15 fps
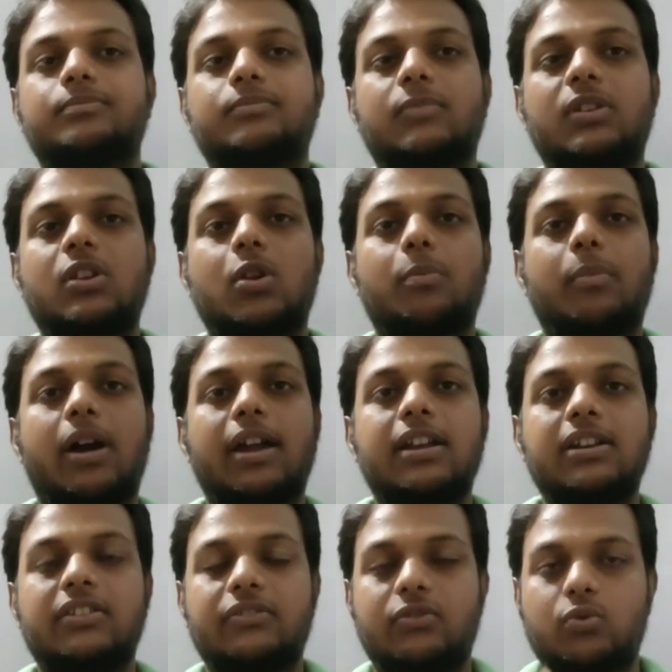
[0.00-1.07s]
in your mind
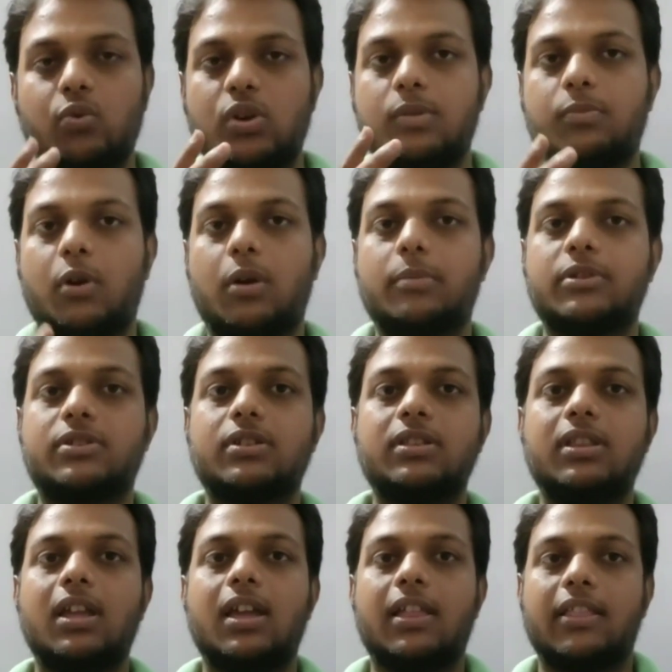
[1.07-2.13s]
two information,
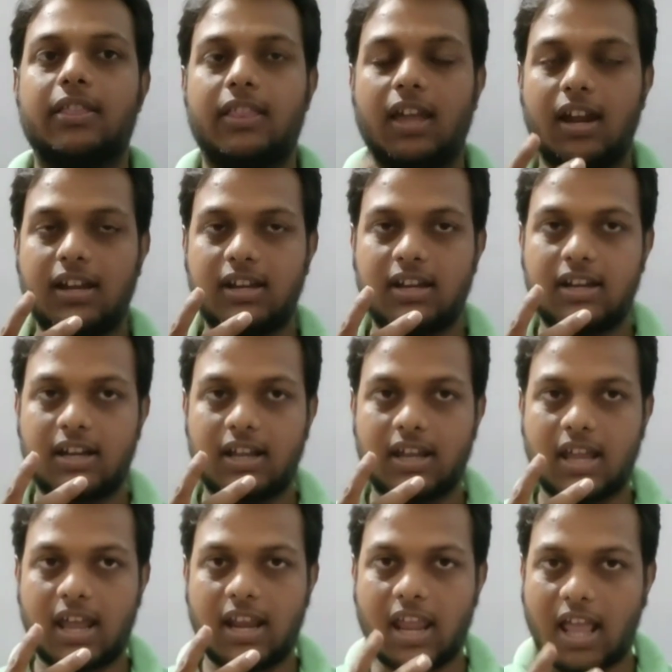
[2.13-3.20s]
that
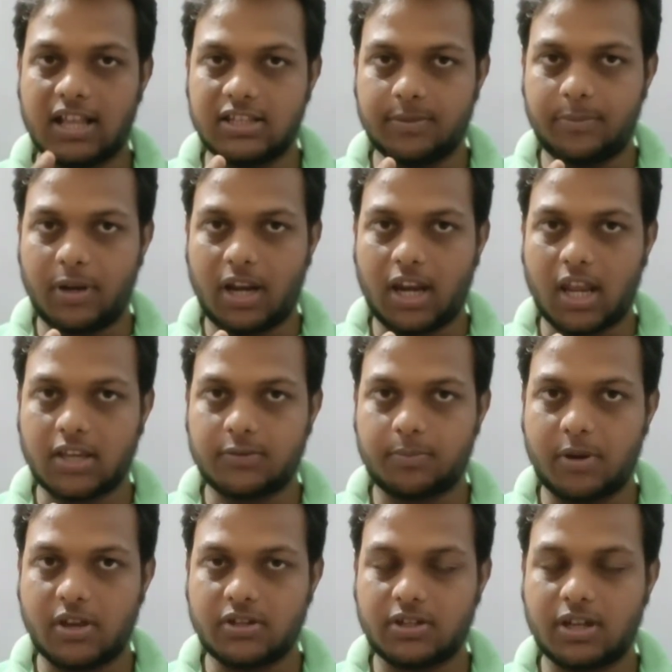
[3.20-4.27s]
an algebraic
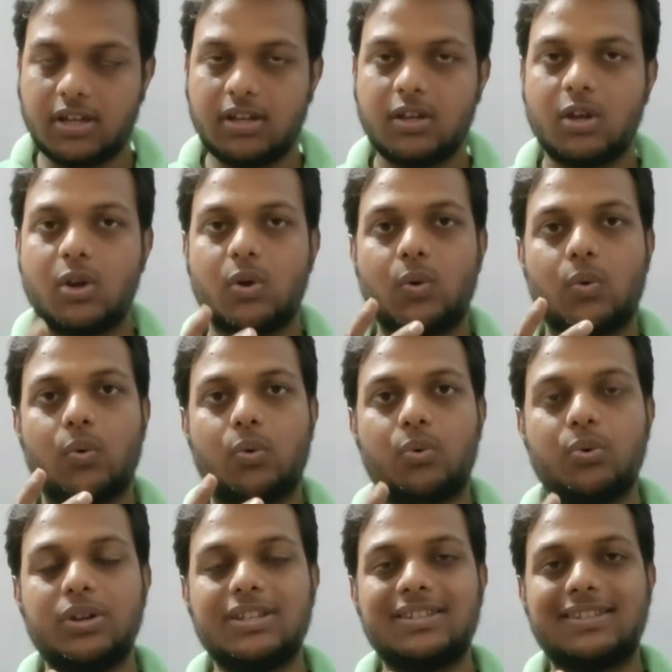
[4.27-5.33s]
expression
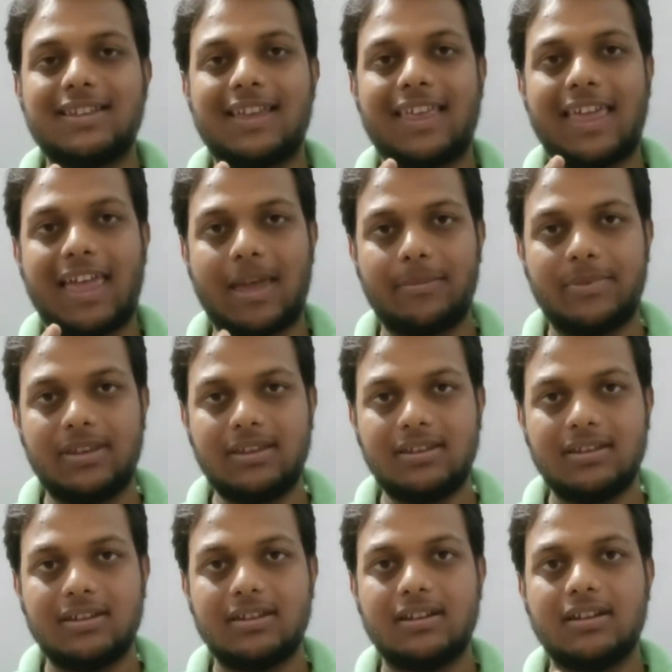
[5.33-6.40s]
which are
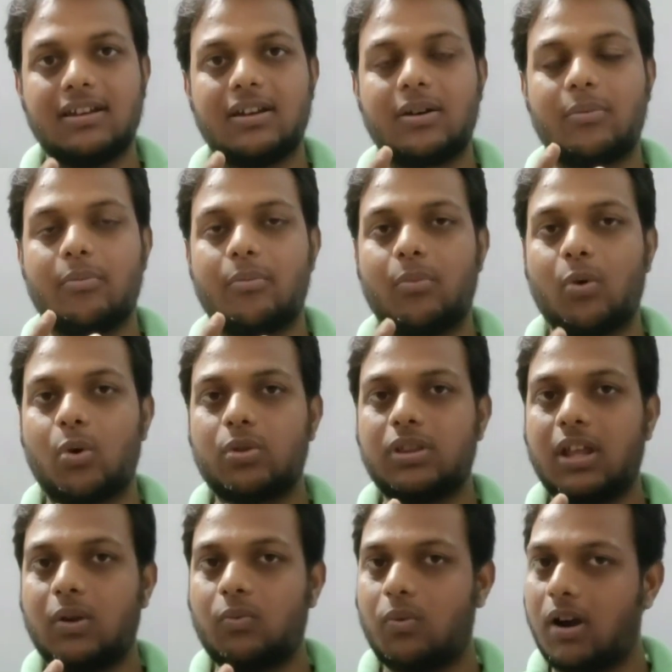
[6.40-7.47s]
having more
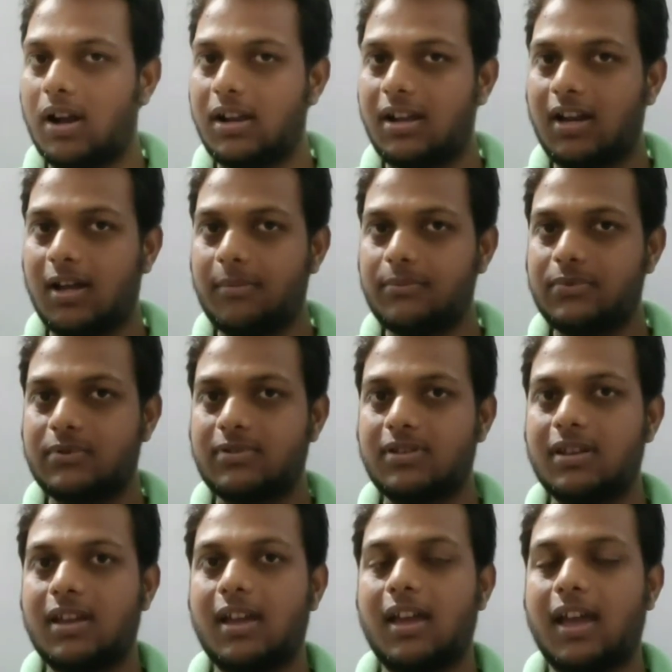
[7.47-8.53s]
than one terms
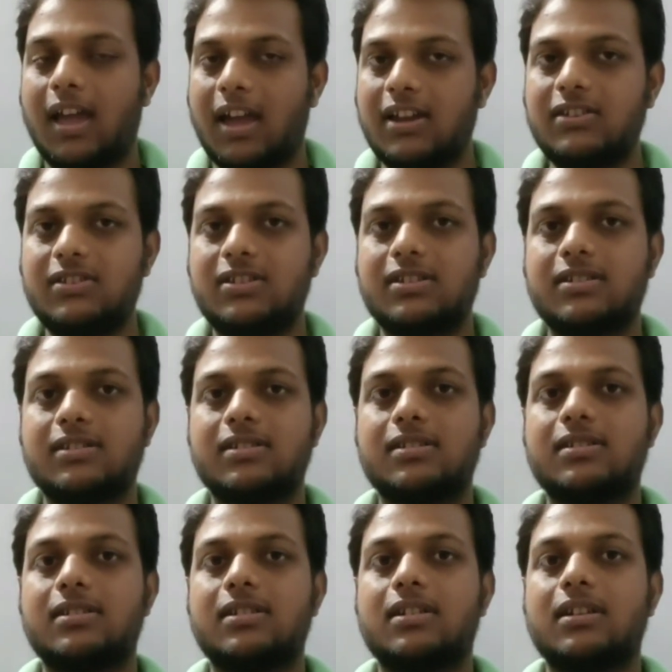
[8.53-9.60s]
and
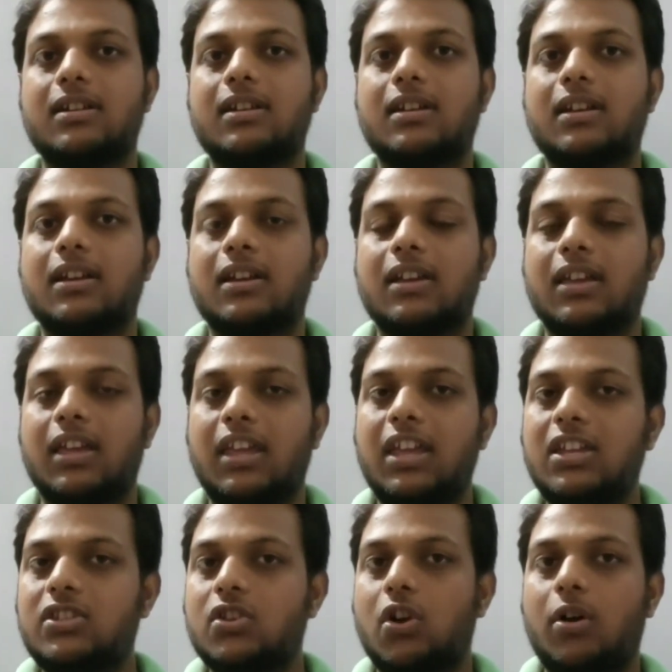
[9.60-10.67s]

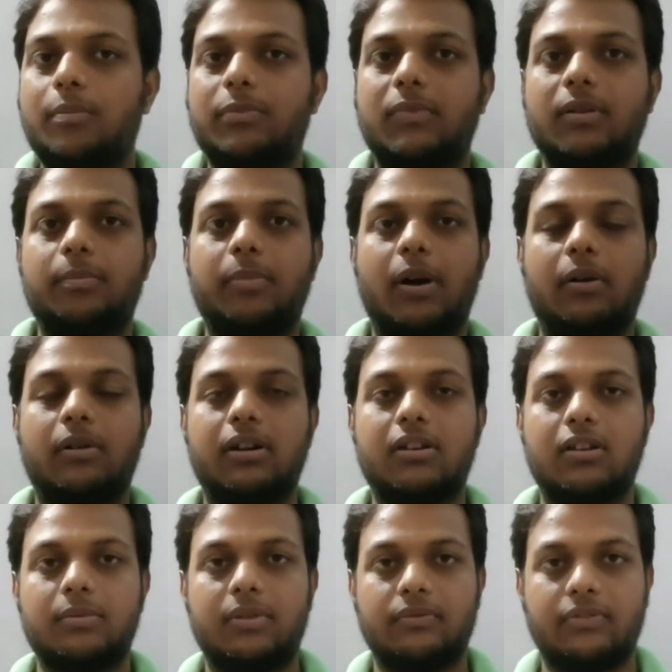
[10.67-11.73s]
each of the power
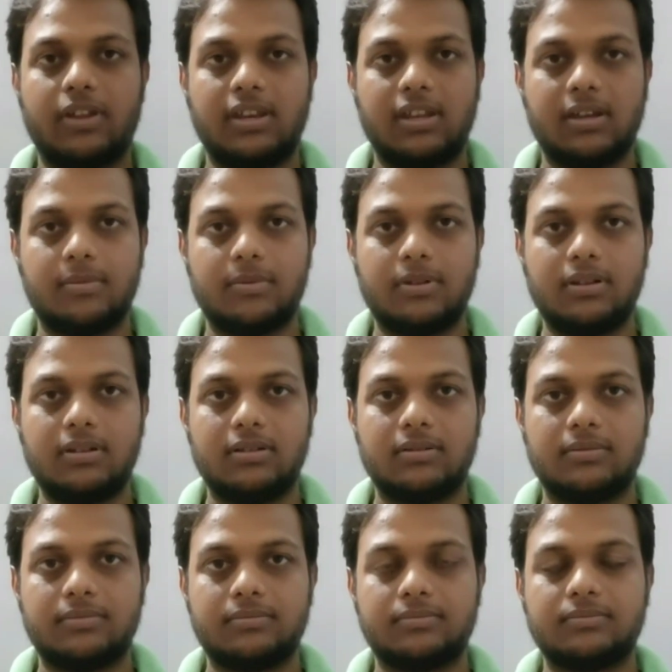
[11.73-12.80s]
of the variable
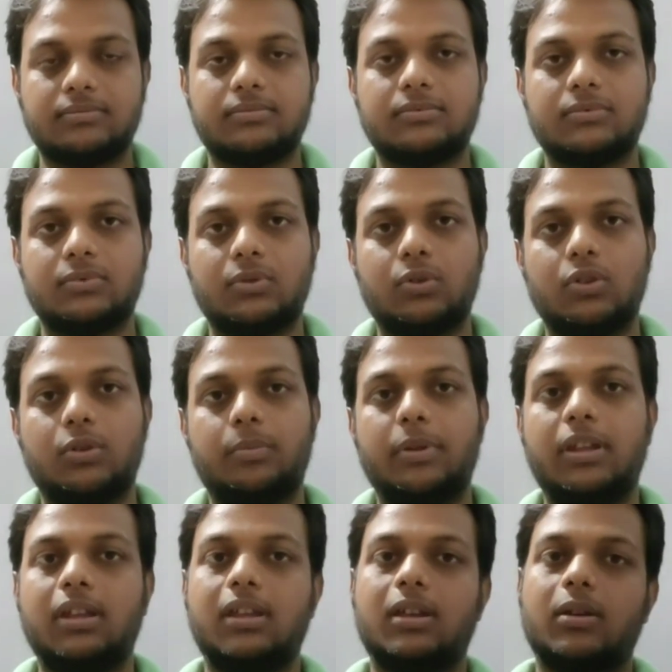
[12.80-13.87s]
will
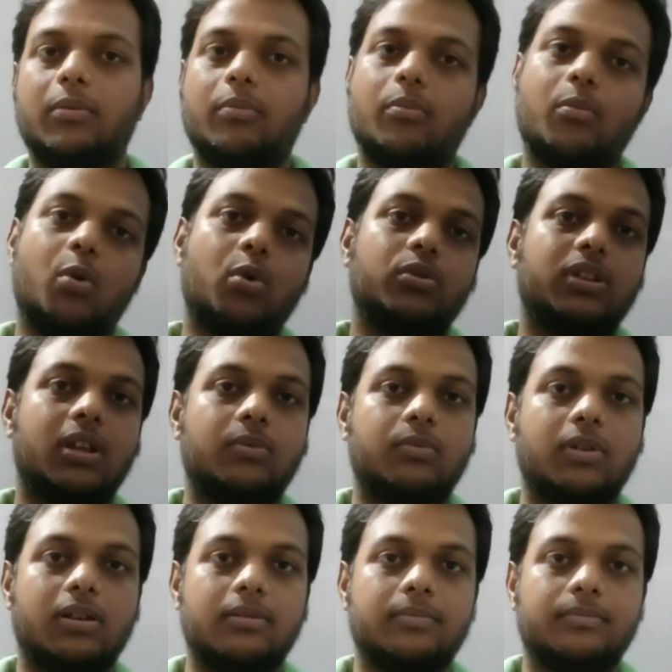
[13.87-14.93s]
be more than one.